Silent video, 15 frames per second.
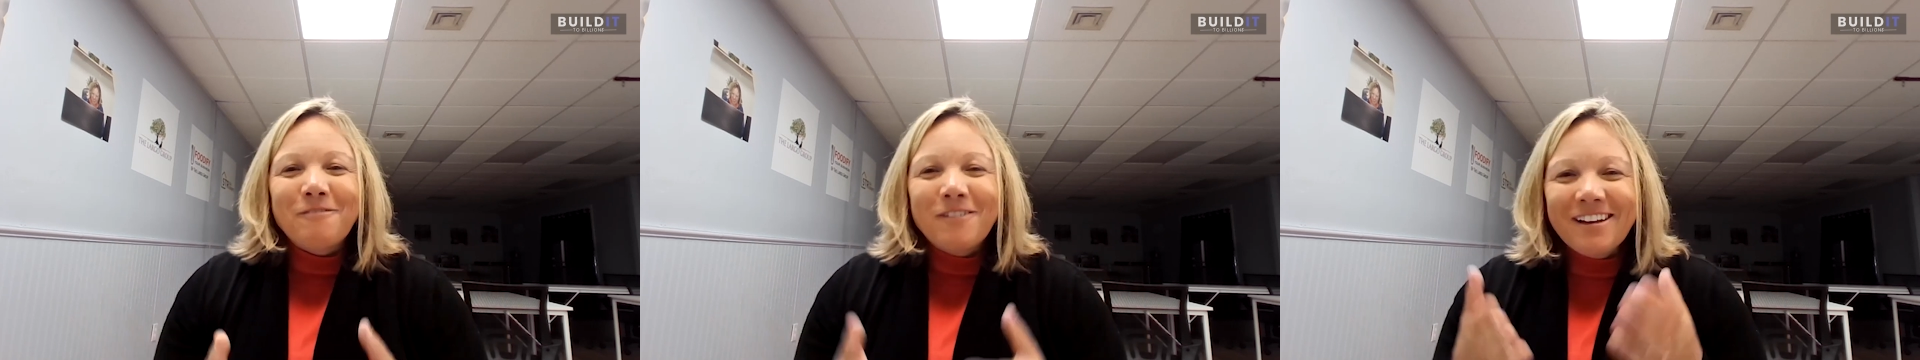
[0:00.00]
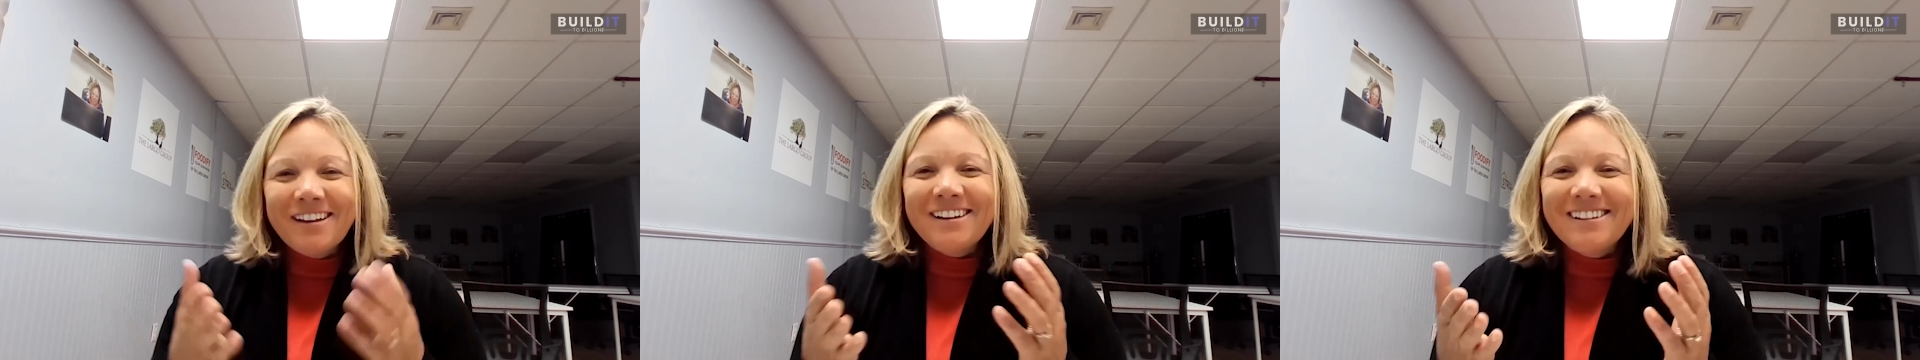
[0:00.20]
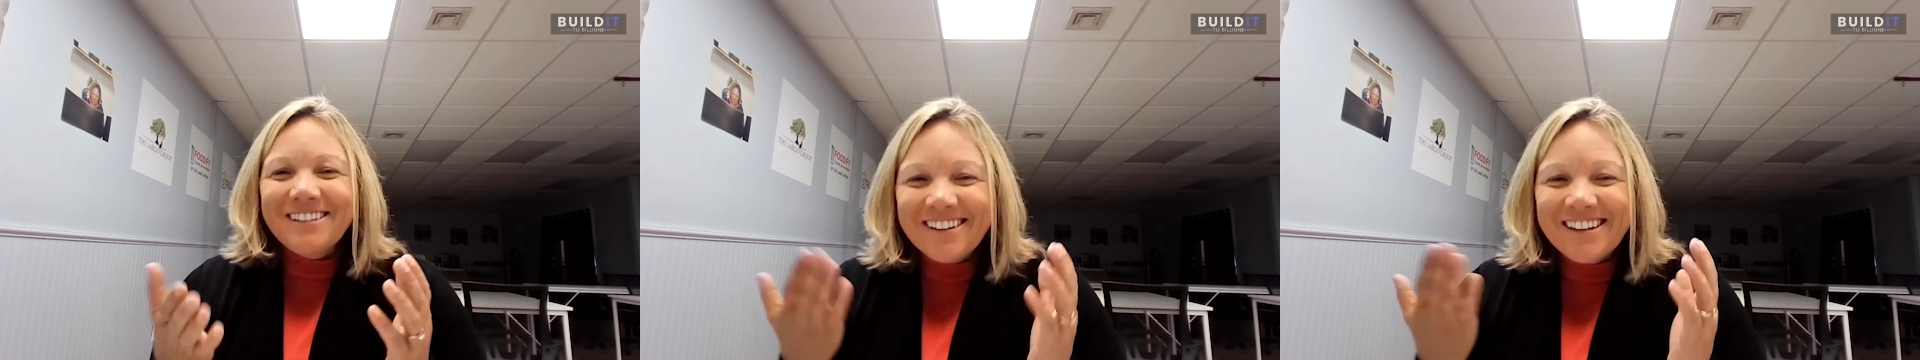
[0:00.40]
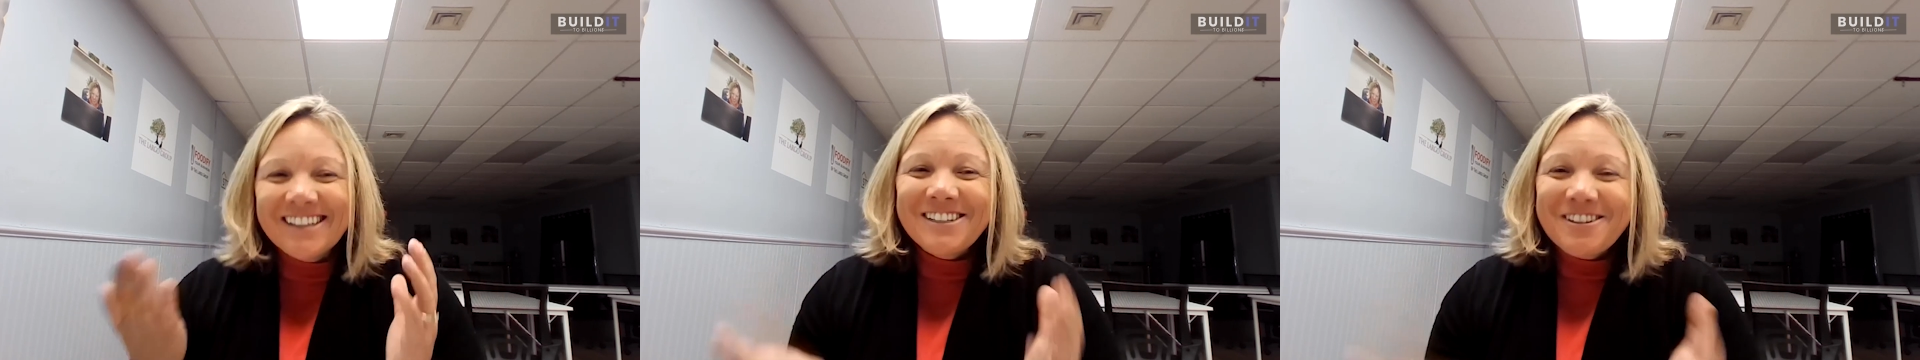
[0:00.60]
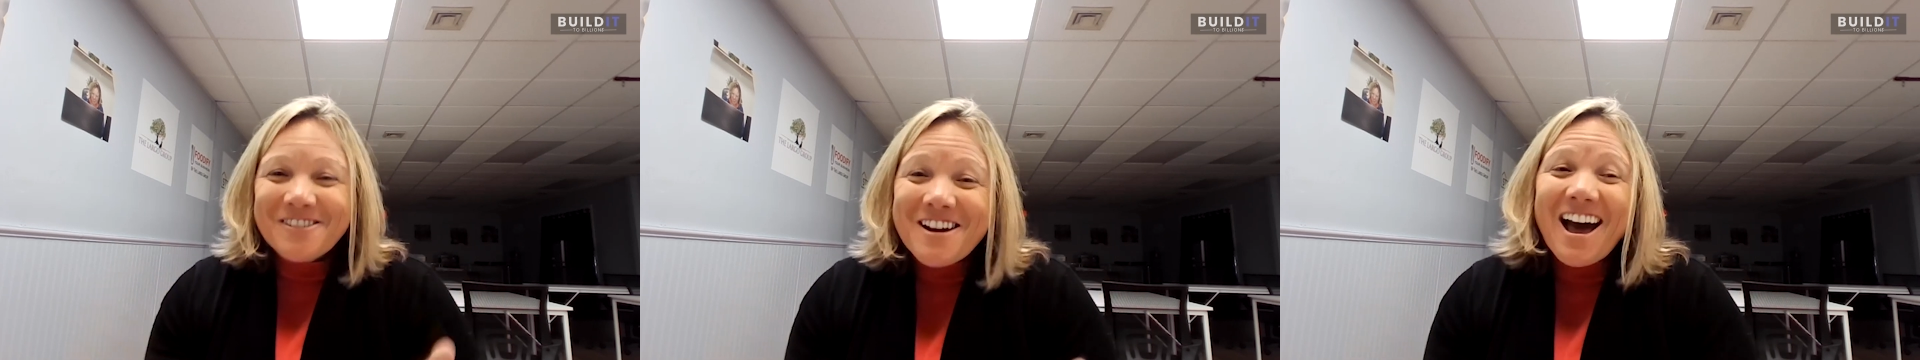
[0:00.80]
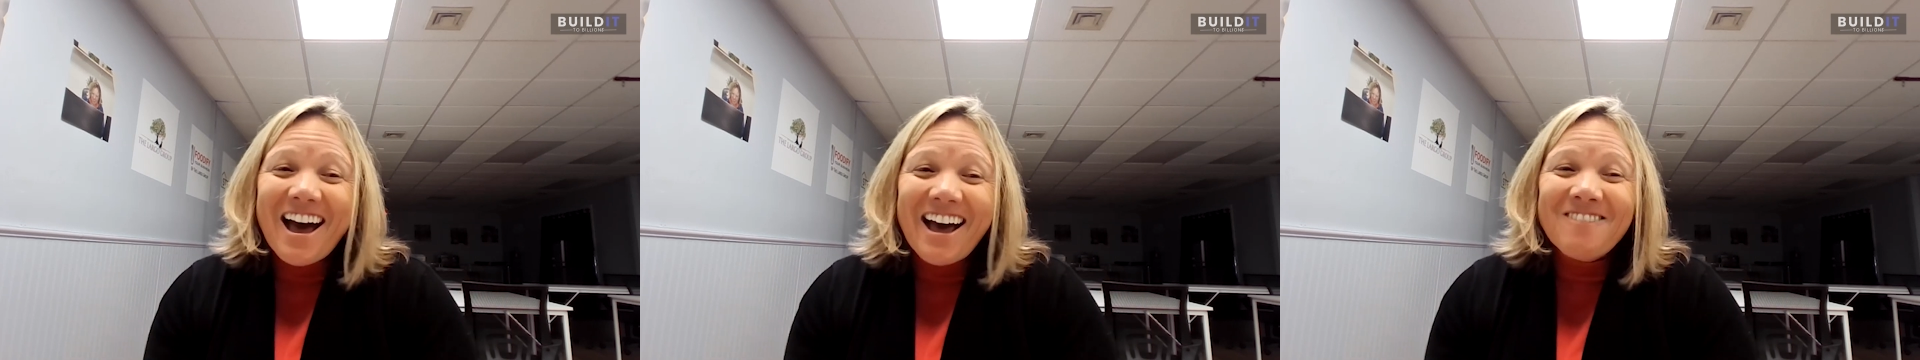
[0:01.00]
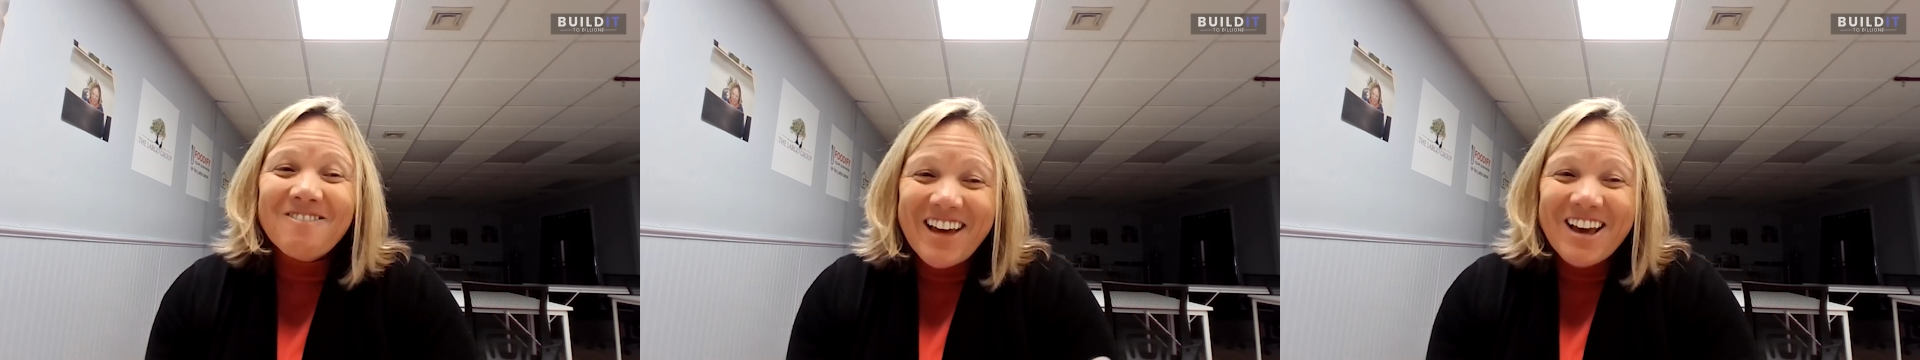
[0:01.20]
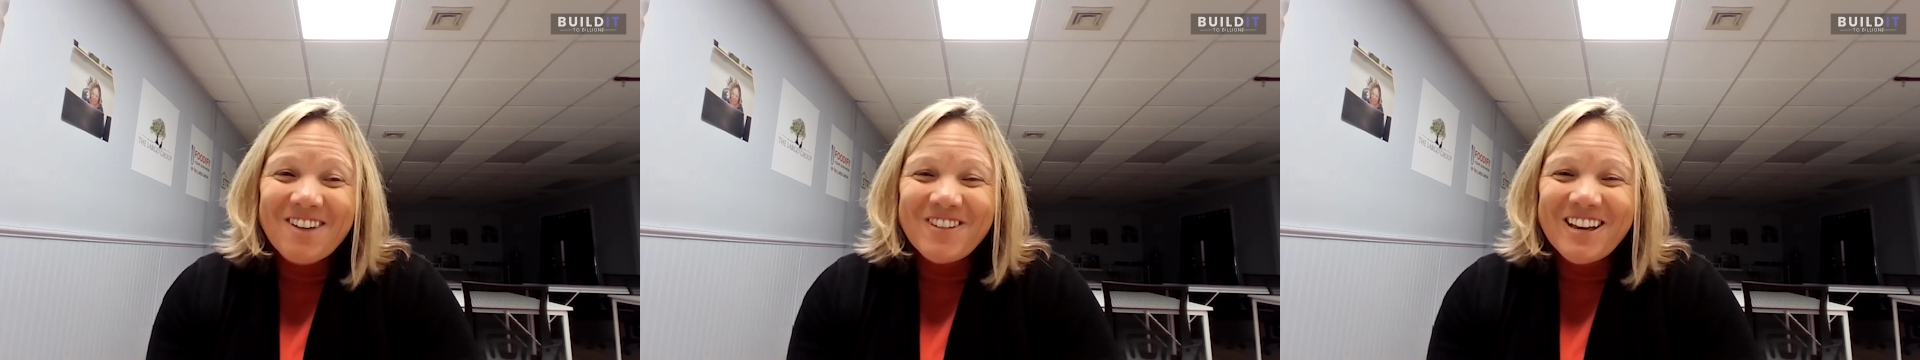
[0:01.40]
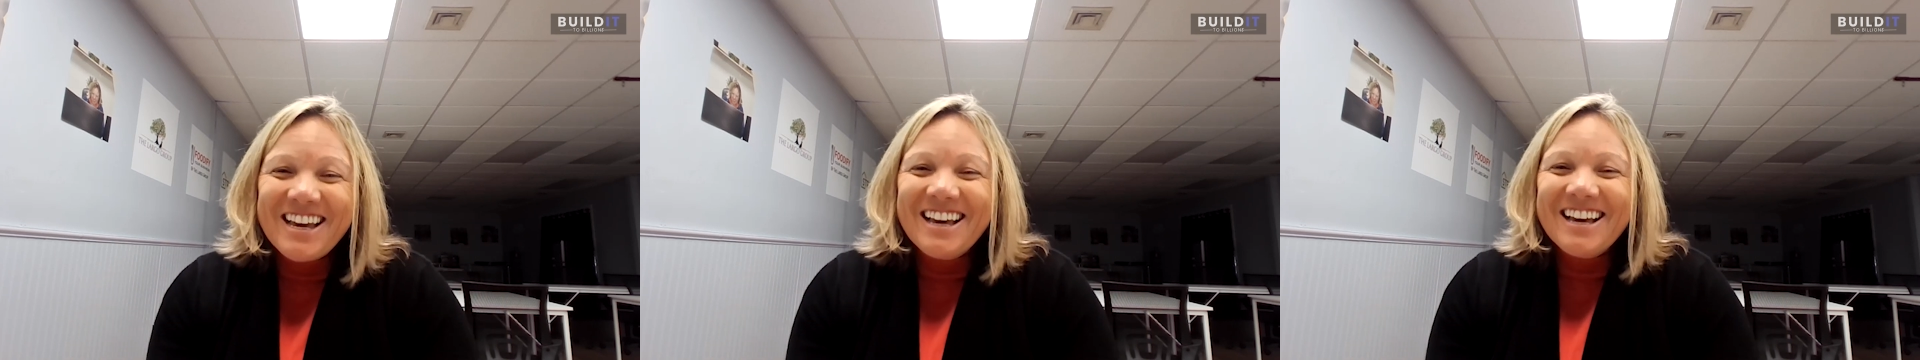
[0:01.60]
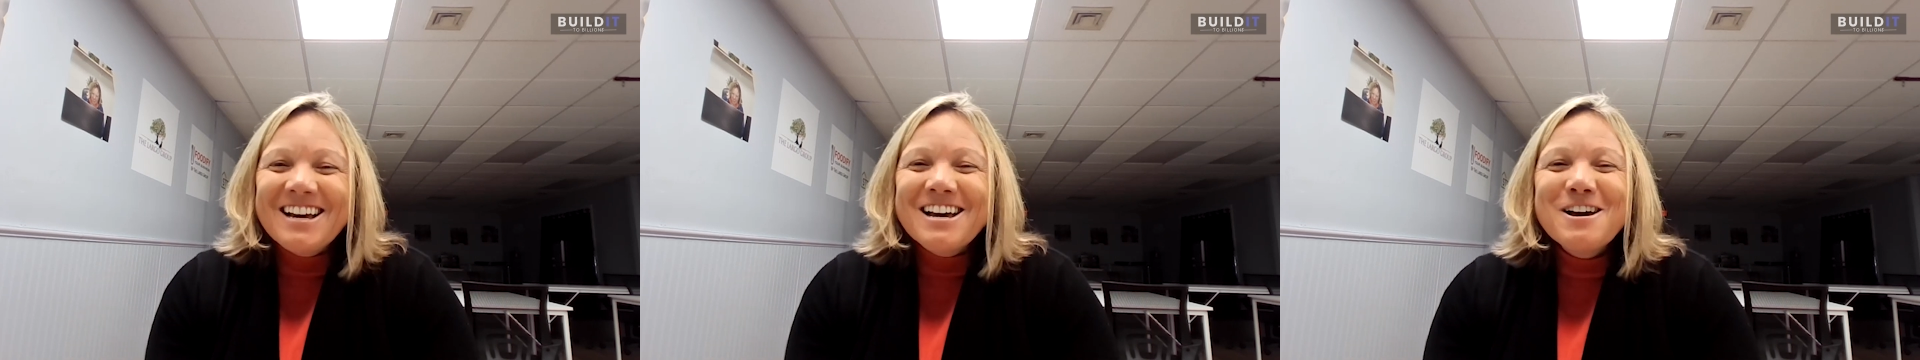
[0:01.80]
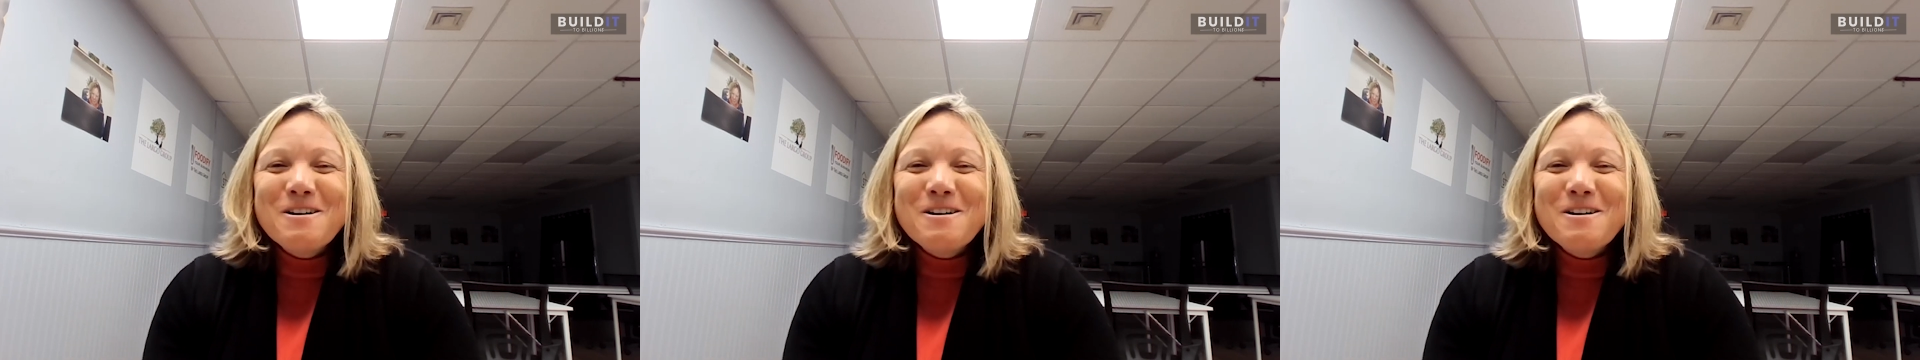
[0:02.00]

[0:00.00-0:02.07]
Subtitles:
Well, you're not maybe,